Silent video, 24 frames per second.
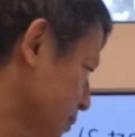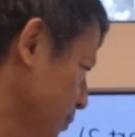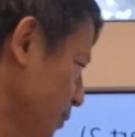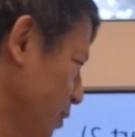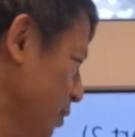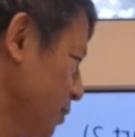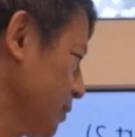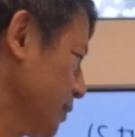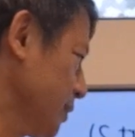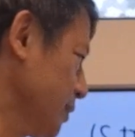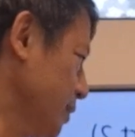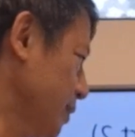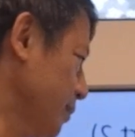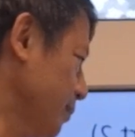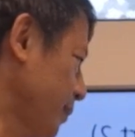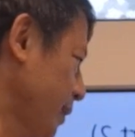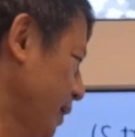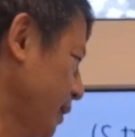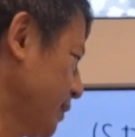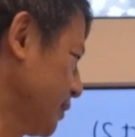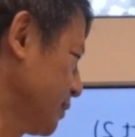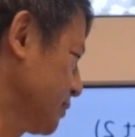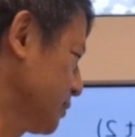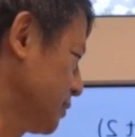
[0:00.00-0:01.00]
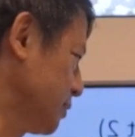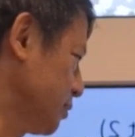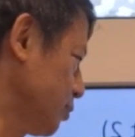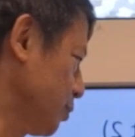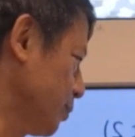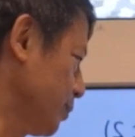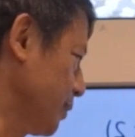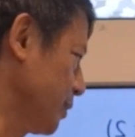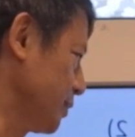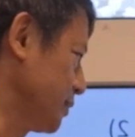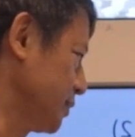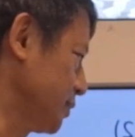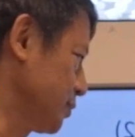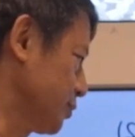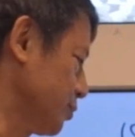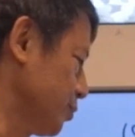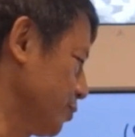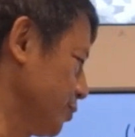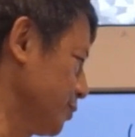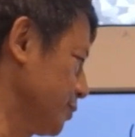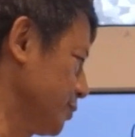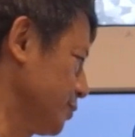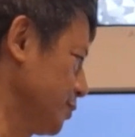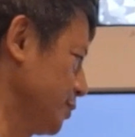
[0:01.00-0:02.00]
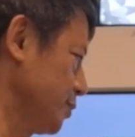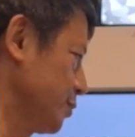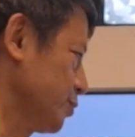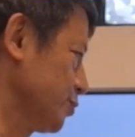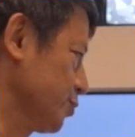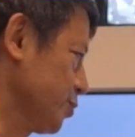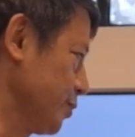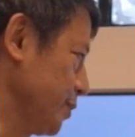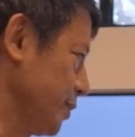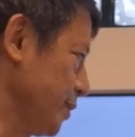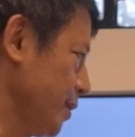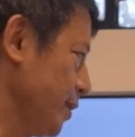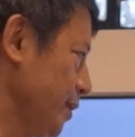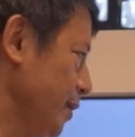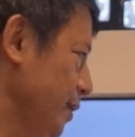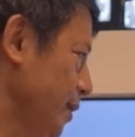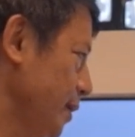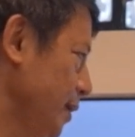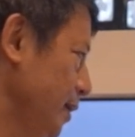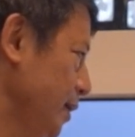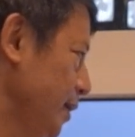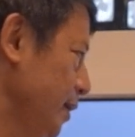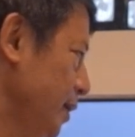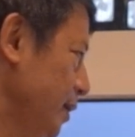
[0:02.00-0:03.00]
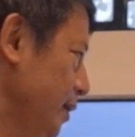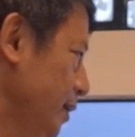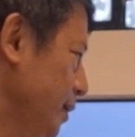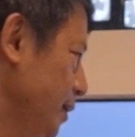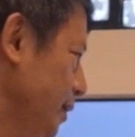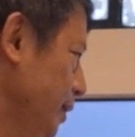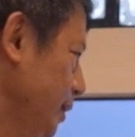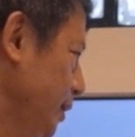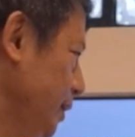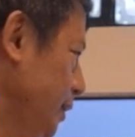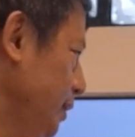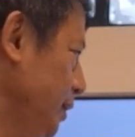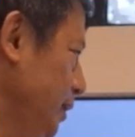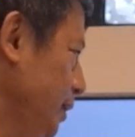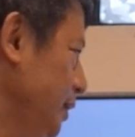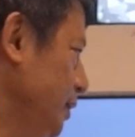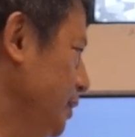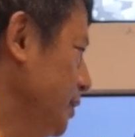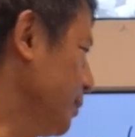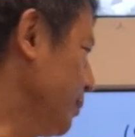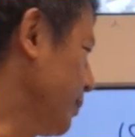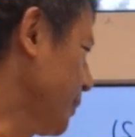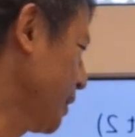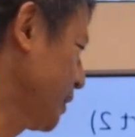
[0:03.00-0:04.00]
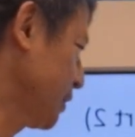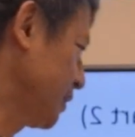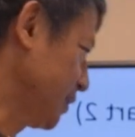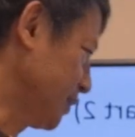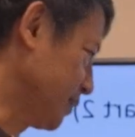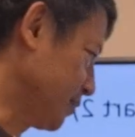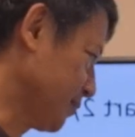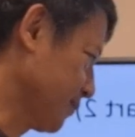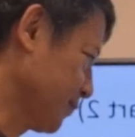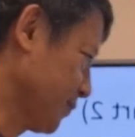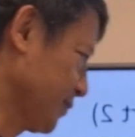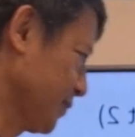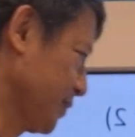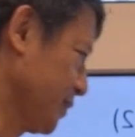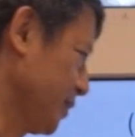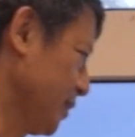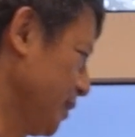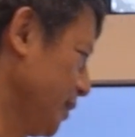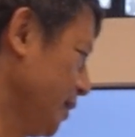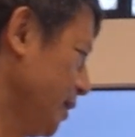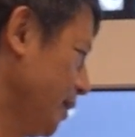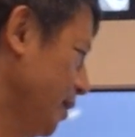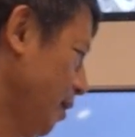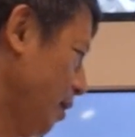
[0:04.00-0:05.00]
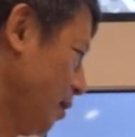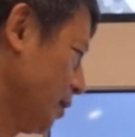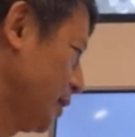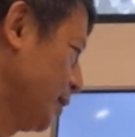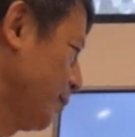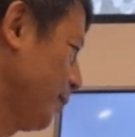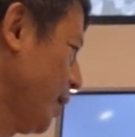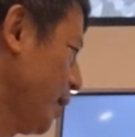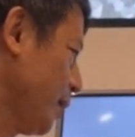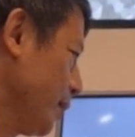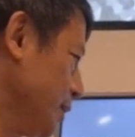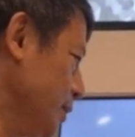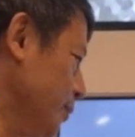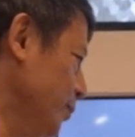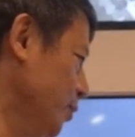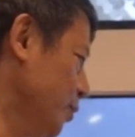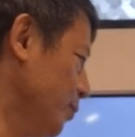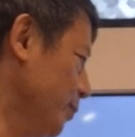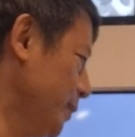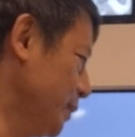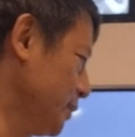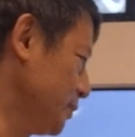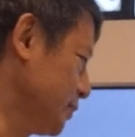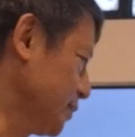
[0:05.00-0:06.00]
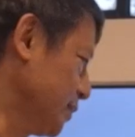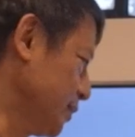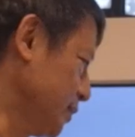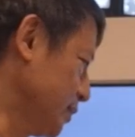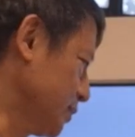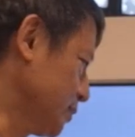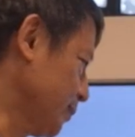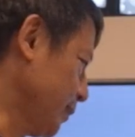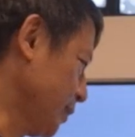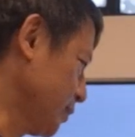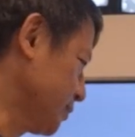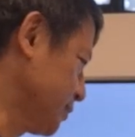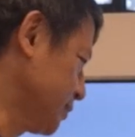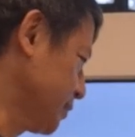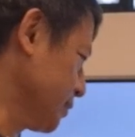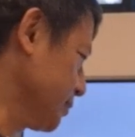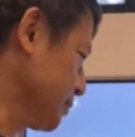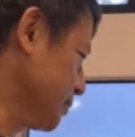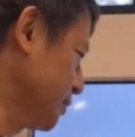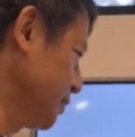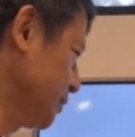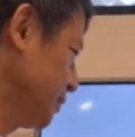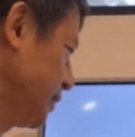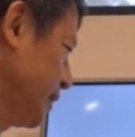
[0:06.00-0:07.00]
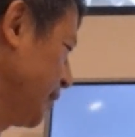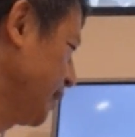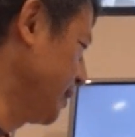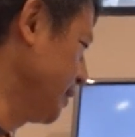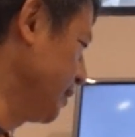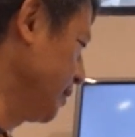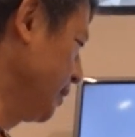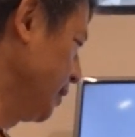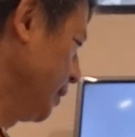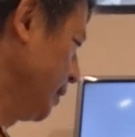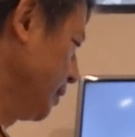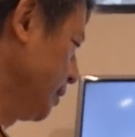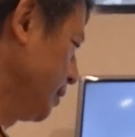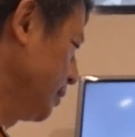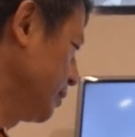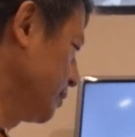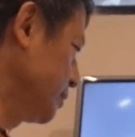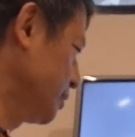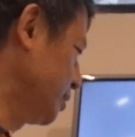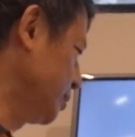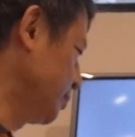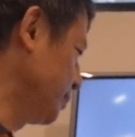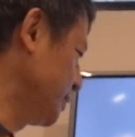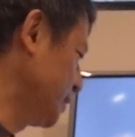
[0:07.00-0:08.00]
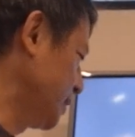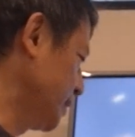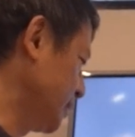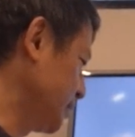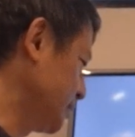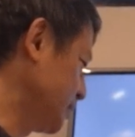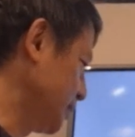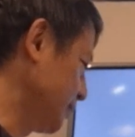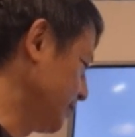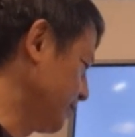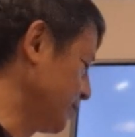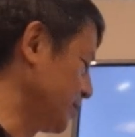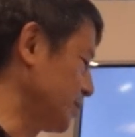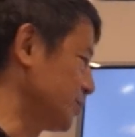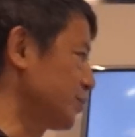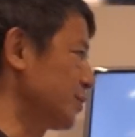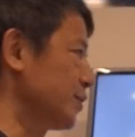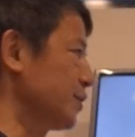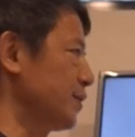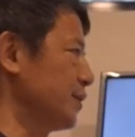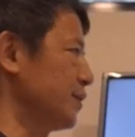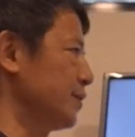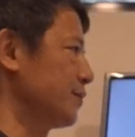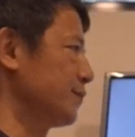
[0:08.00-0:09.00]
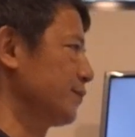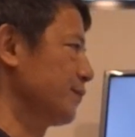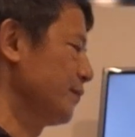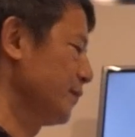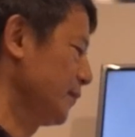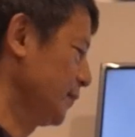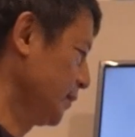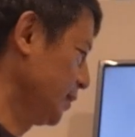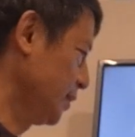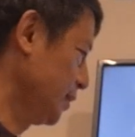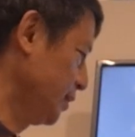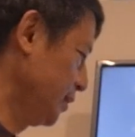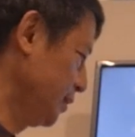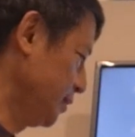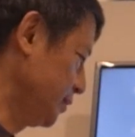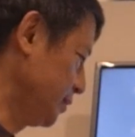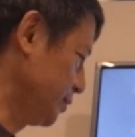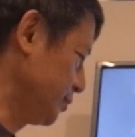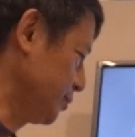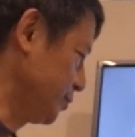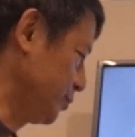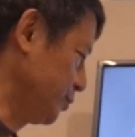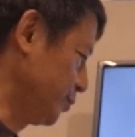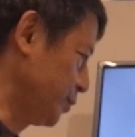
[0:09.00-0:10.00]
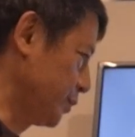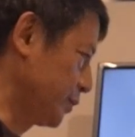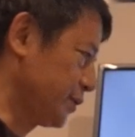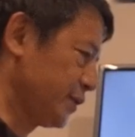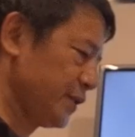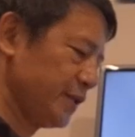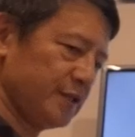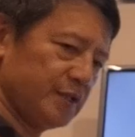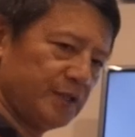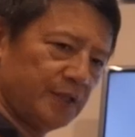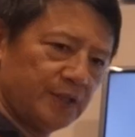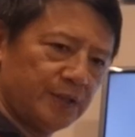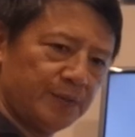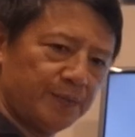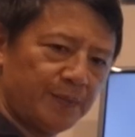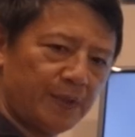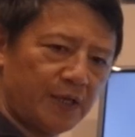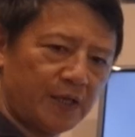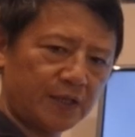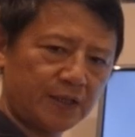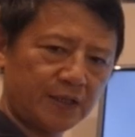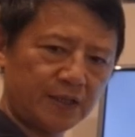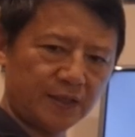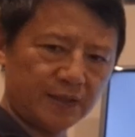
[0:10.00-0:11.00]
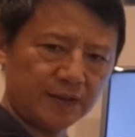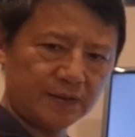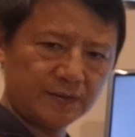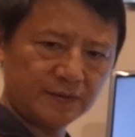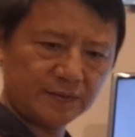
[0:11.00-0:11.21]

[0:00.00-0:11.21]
smaller than minus 0.03. In the money, okay, market momentum is about 60-day cumulative return, the return in the market.